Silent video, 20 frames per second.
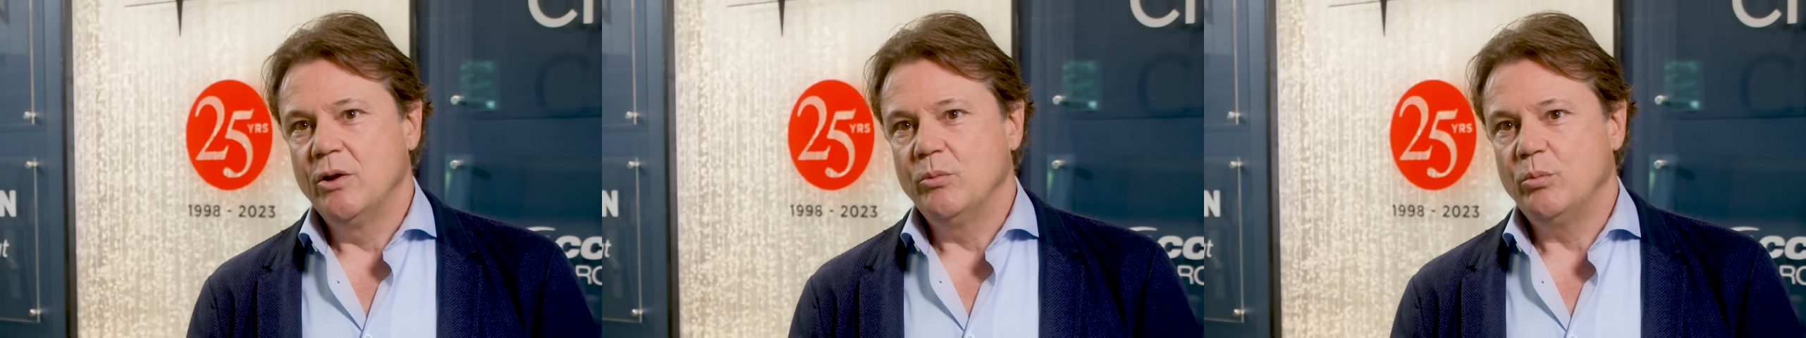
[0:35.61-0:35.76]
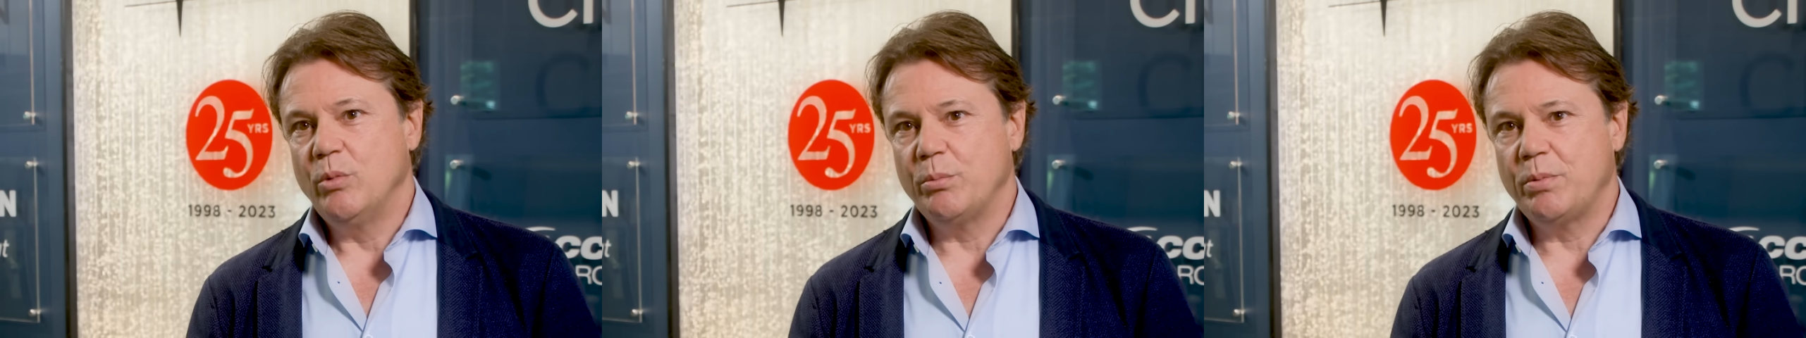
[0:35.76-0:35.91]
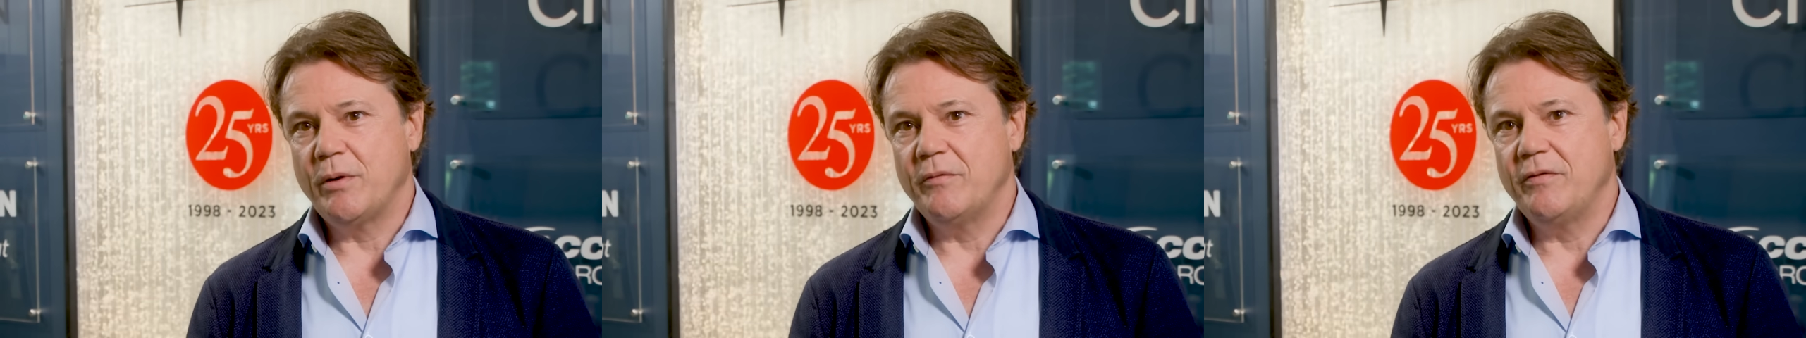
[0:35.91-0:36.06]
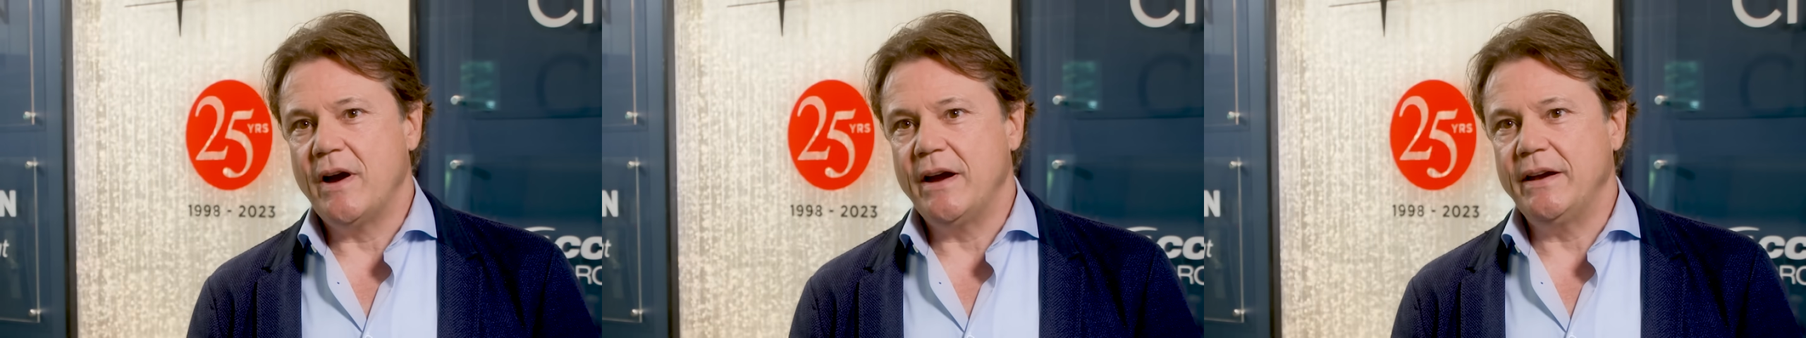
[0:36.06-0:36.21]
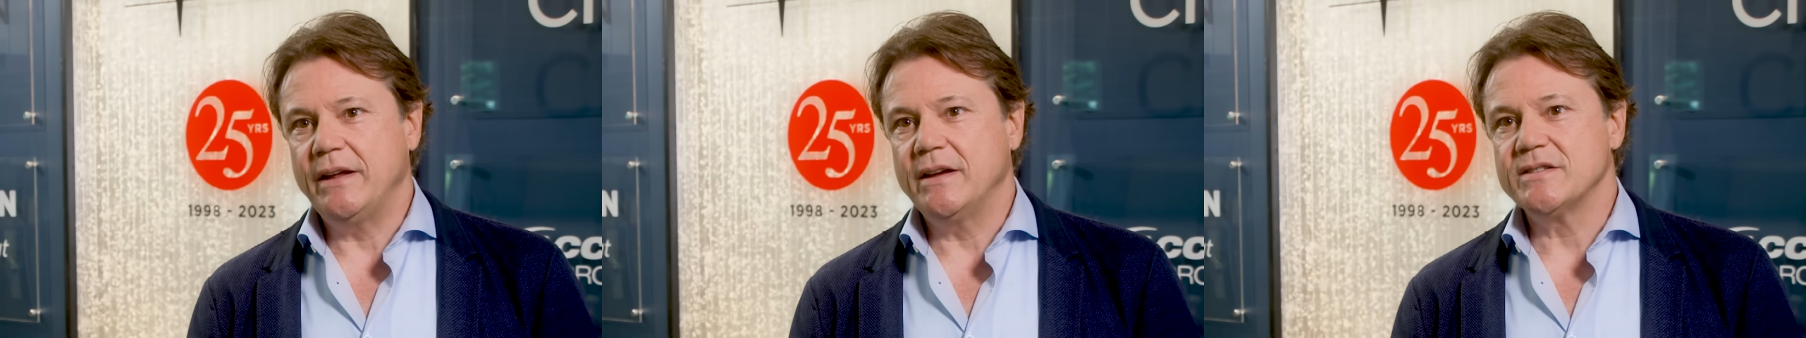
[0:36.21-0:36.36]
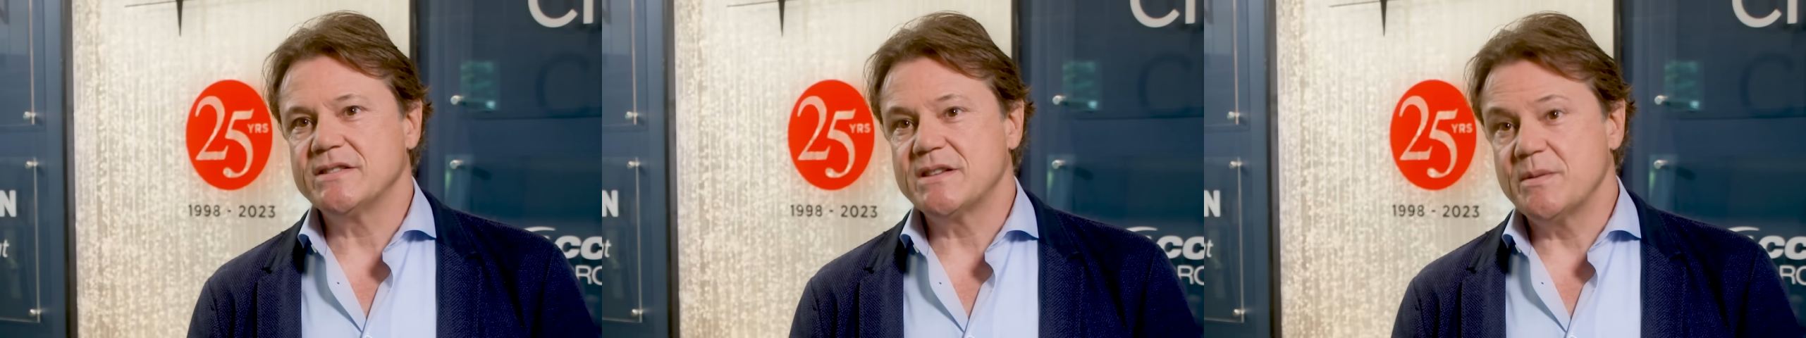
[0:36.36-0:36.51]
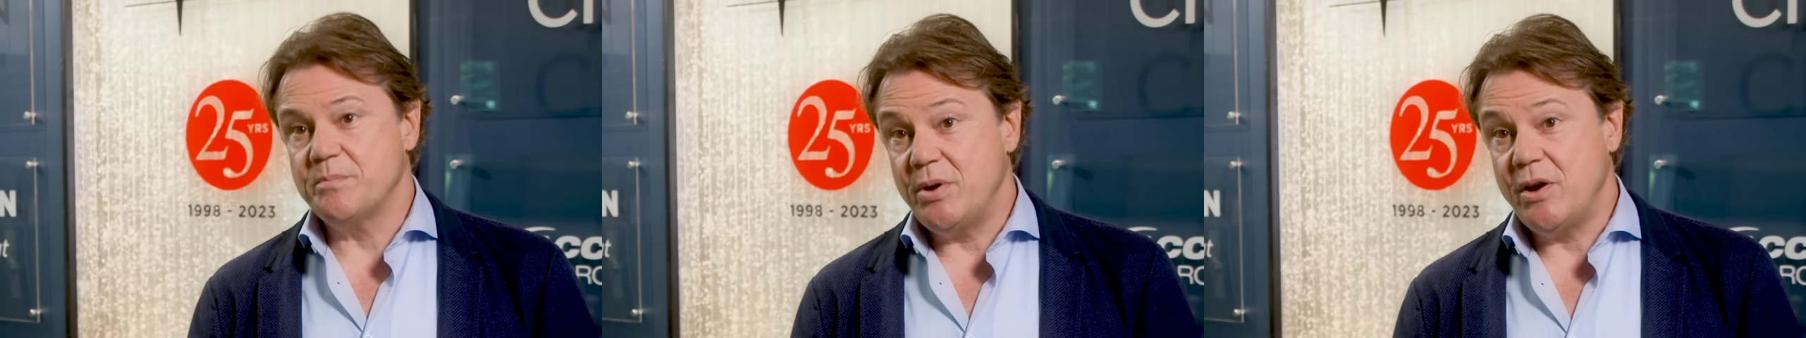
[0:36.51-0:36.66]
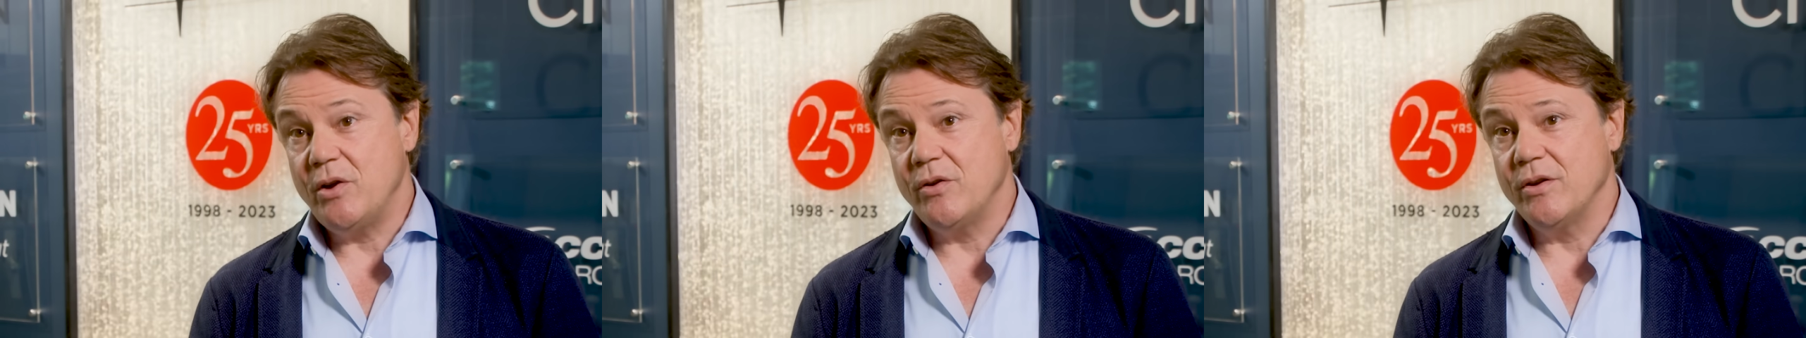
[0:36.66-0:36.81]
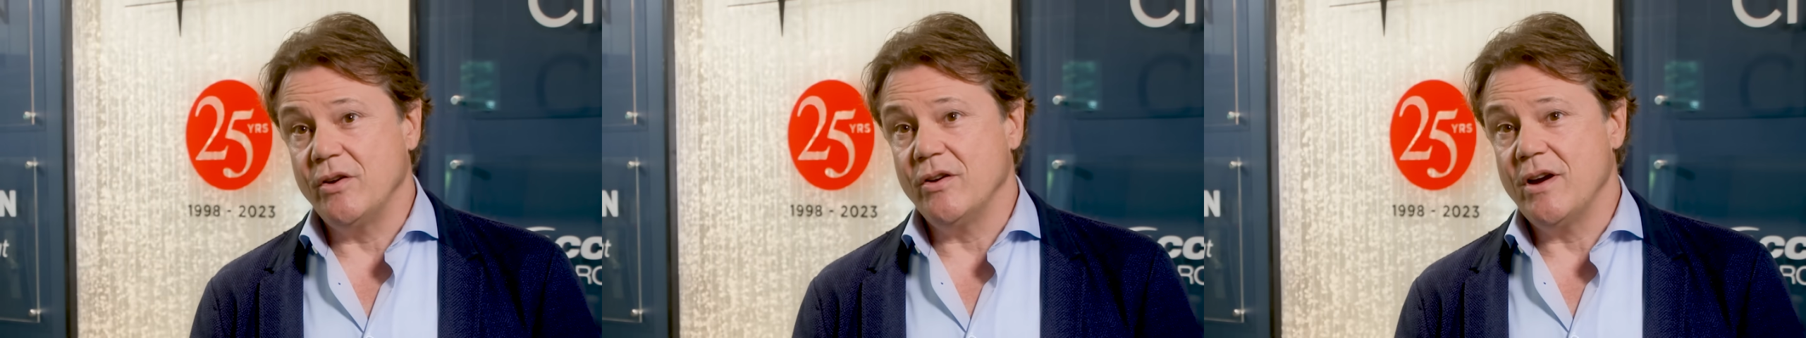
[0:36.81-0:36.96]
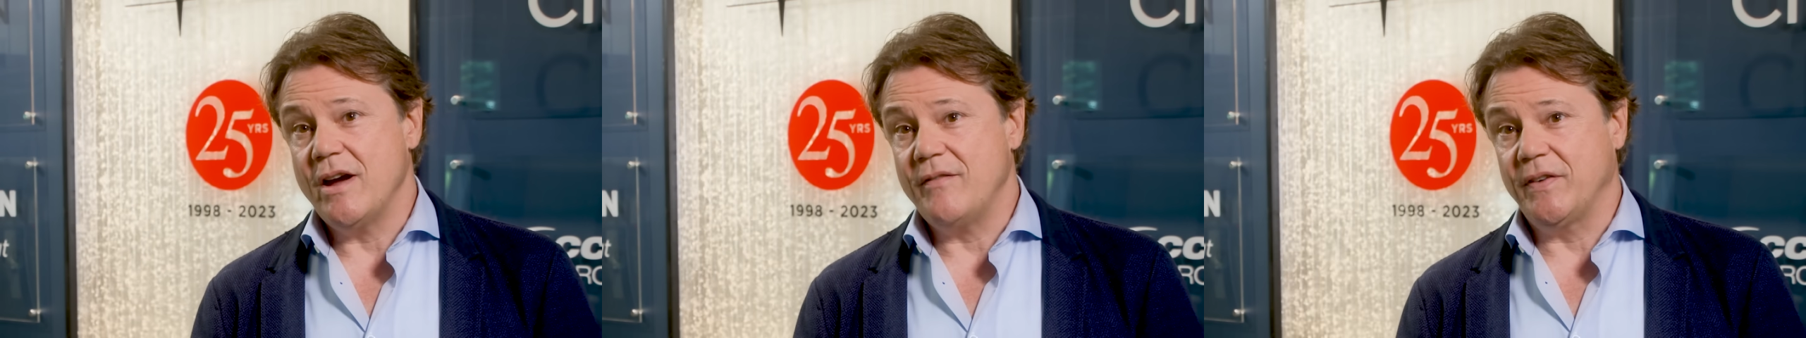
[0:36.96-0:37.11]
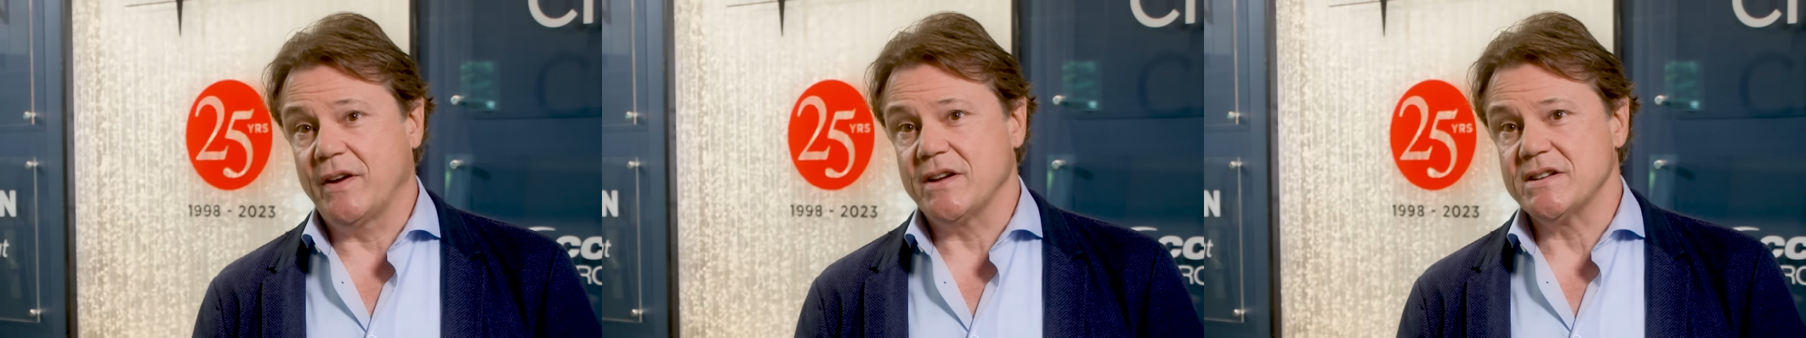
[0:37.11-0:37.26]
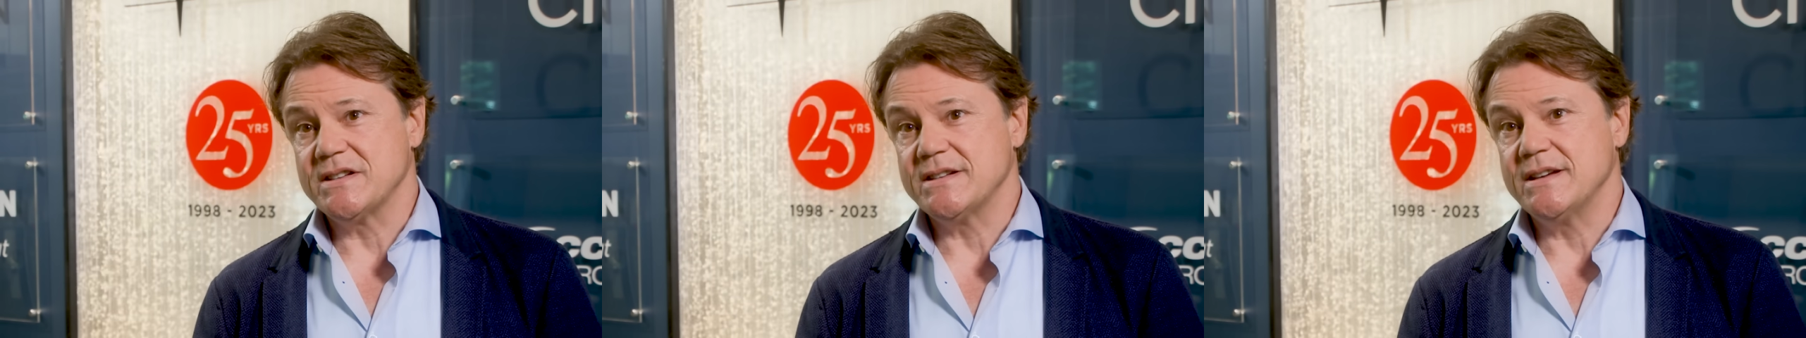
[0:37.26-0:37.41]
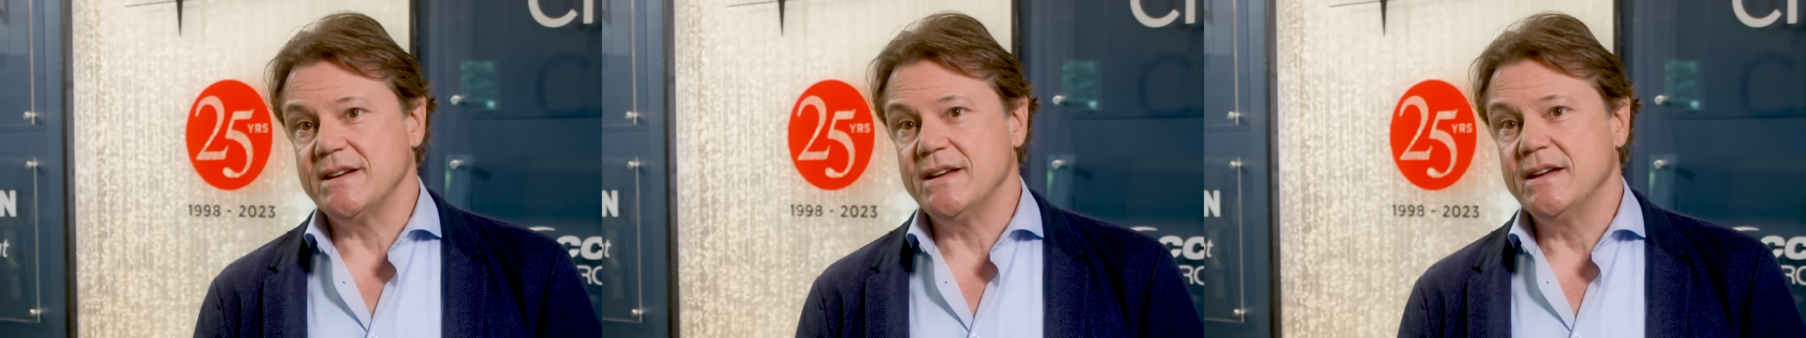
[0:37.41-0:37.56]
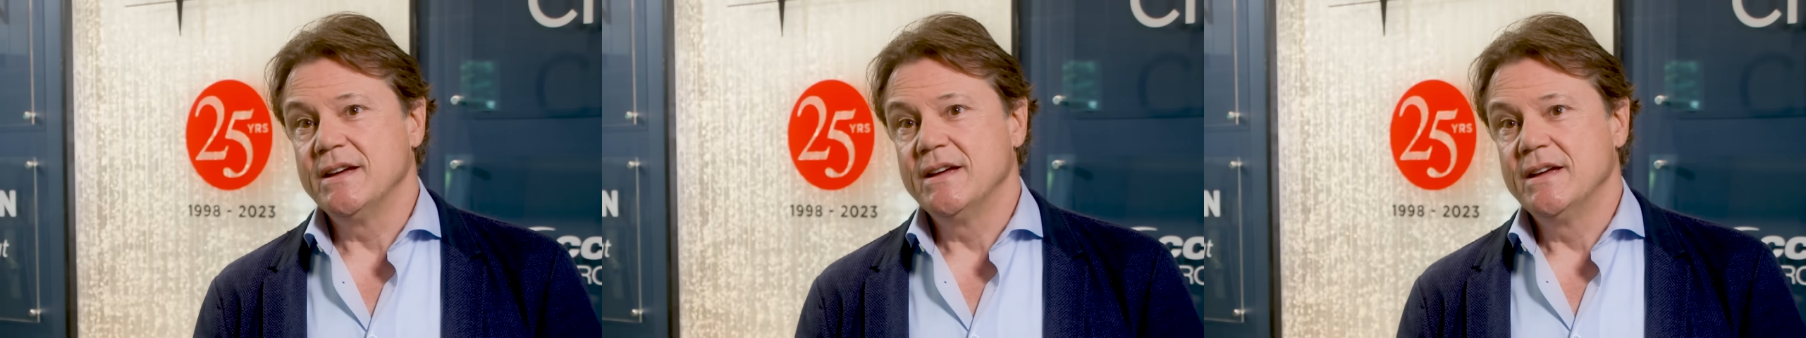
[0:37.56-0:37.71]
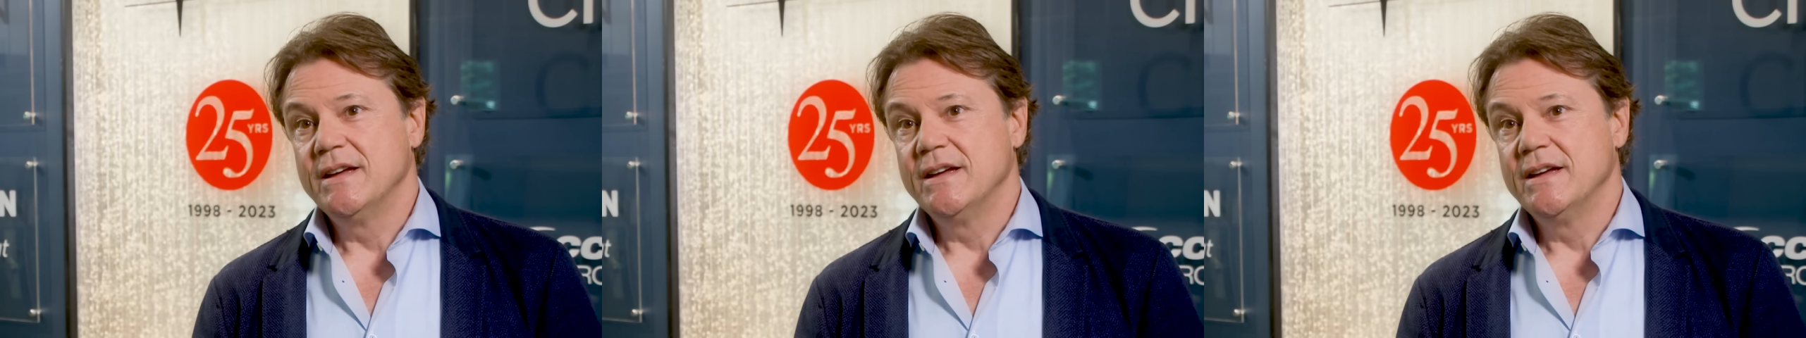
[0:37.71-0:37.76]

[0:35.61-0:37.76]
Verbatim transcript: while providing a superior efficacy